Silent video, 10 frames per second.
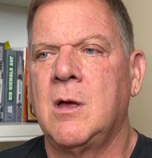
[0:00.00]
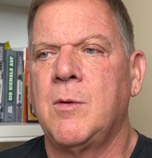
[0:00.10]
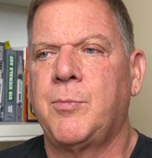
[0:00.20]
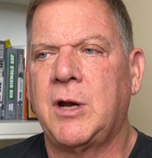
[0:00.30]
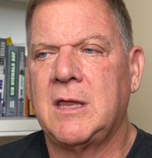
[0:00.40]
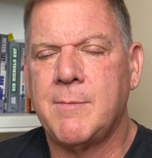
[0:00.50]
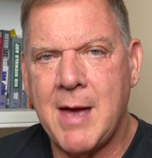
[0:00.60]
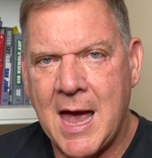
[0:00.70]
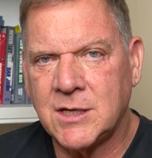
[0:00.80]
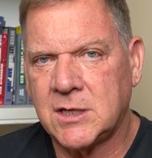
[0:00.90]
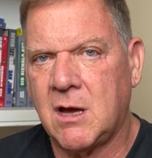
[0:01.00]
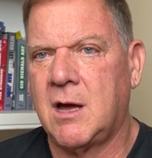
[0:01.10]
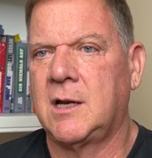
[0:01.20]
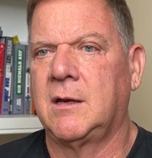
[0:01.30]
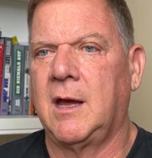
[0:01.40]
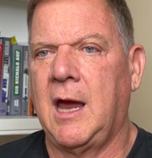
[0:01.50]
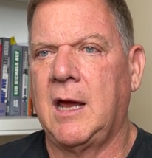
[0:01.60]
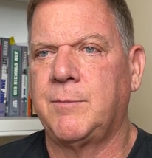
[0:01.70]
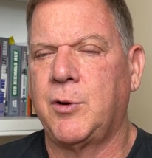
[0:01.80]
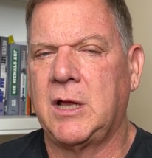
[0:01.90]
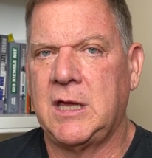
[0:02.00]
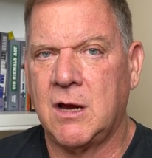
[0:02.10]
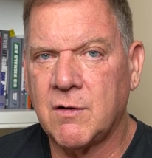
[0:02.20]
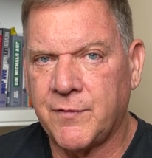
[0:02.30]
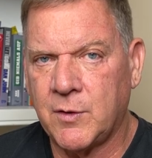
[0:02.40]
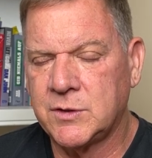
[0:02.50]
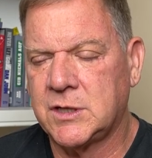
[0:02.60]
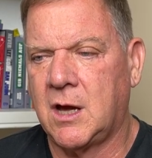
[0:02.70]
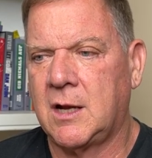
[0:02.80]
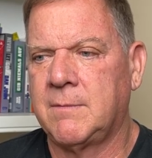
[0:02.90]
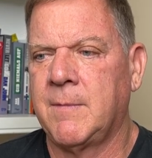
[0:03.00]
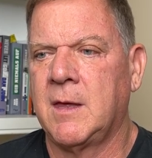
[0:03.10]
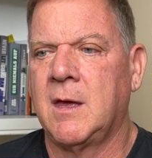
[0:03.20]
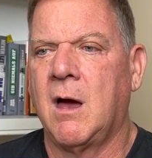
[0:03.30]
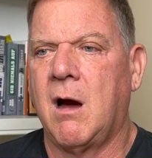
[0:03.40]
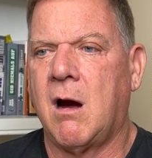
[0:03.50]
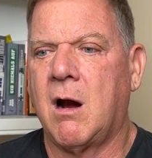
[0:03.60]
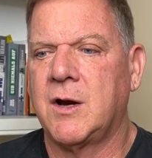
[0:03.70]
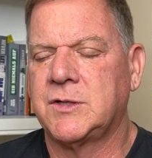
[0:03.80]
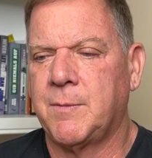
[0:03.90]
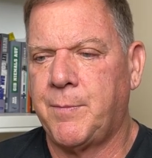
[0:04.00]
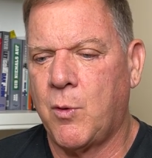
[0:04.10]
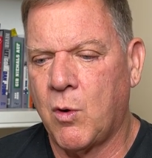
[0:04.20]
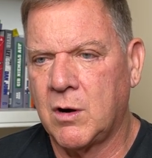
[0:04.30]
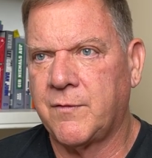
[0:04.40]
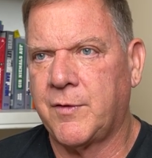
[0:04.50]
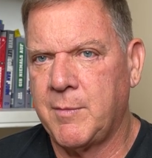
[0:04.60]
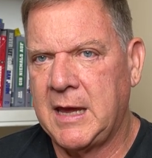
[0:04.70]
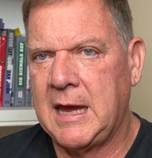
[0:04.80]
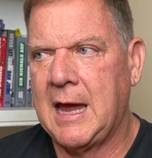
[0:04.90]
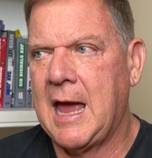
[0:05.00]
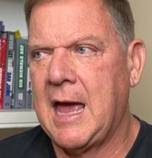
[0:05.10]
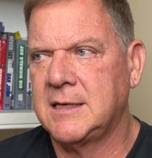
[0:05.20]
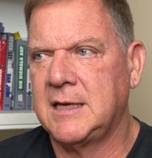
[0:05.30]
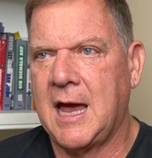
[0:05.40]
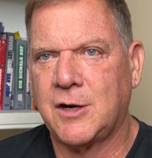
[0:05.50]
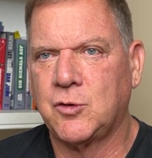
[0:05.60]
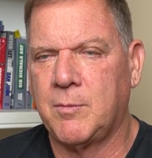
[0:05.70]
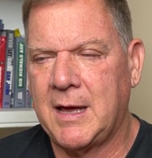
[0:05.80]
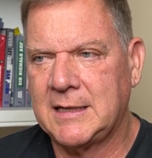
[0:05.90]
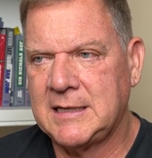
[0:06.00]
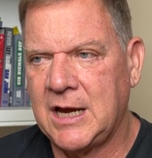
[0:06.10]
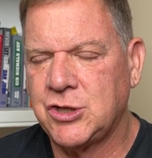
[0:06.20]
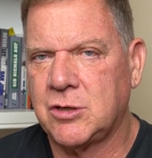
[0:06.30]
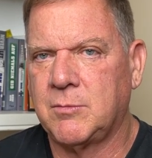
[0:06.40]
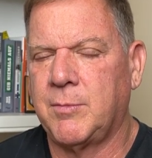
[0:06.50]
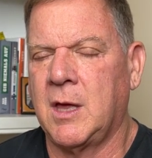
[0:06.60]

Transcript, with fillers: Putting the mask on and putting the earphones on are as important for me as the actual meditation,